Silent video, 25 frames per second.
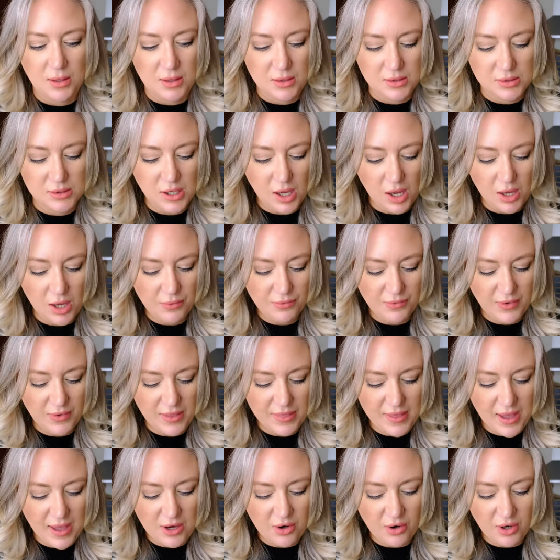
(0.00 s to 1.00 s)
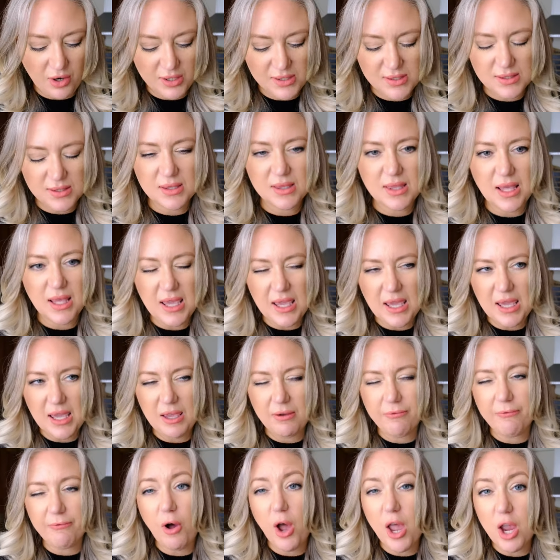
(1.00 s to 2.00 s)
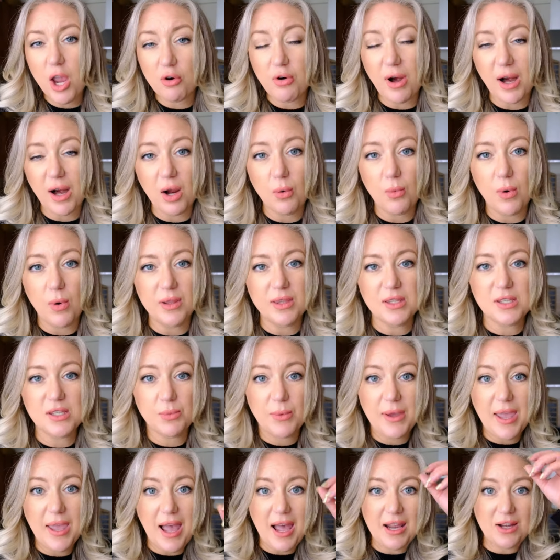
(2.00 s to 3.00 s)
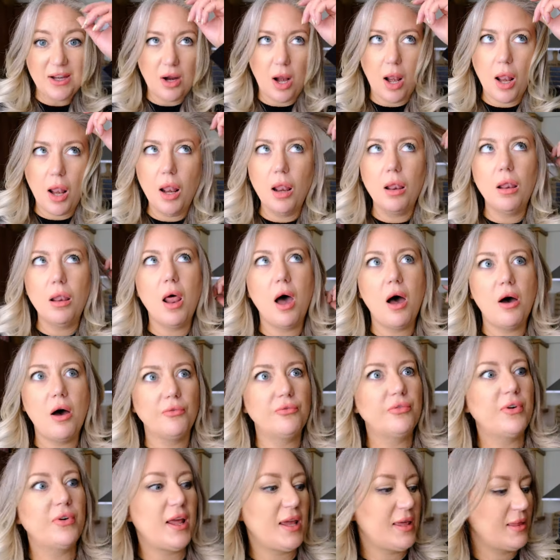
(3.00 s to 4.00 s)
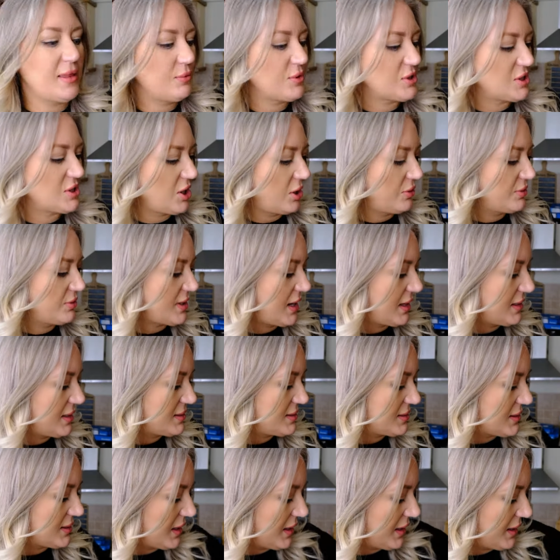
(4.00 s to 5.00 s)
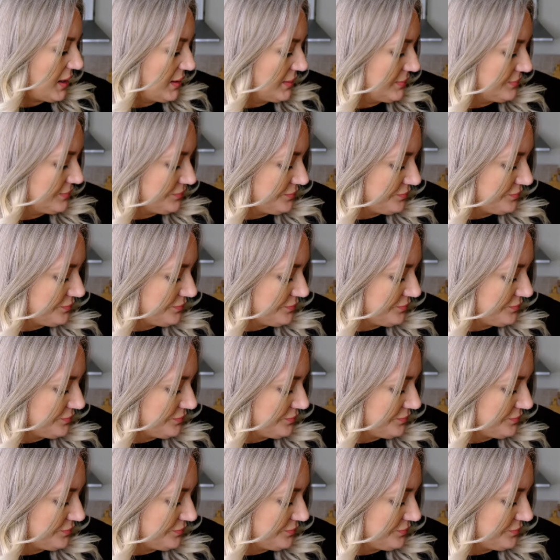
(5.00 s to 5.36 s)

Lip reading: So hopefully they're nice. The firecracker ones that we had are lovely. They were so tasty.